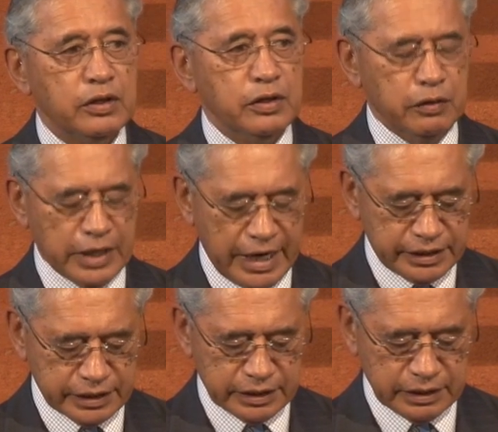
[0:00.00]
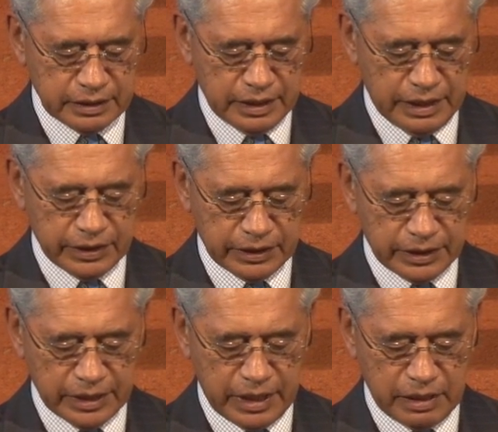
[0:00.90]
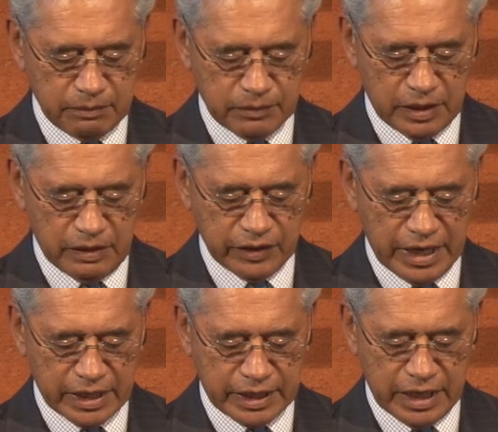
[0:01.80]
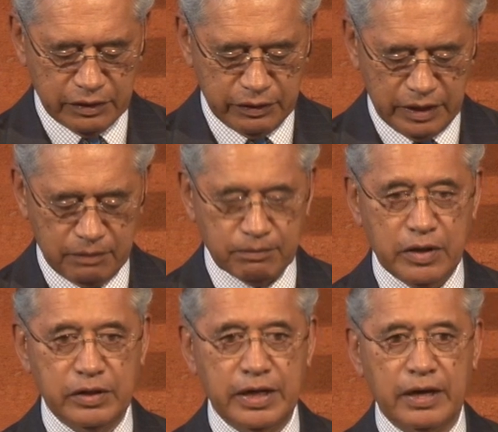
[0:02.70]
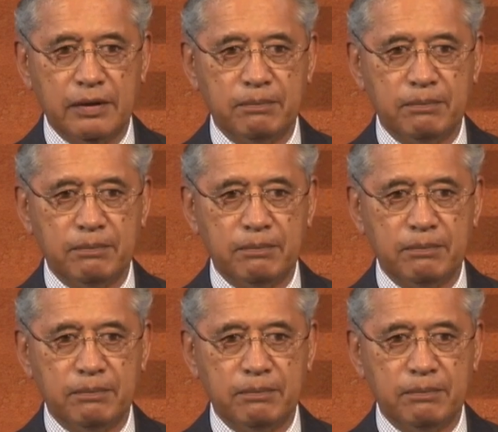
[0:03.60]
united under the name of Ngā Kāhui Maunga,